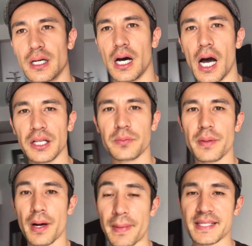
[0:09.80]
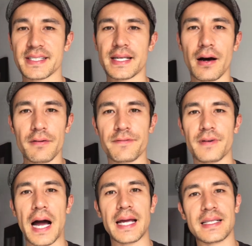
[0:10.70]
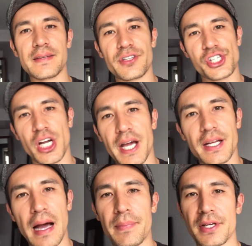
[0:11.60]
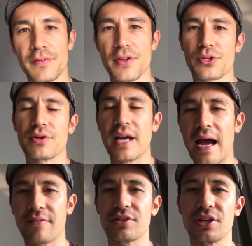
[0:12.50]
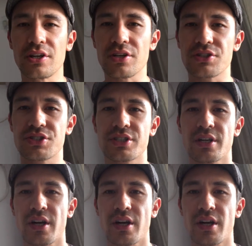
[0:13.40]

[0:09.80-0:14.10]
A little bit about myself. I live in China. I've been here for 3.5 years.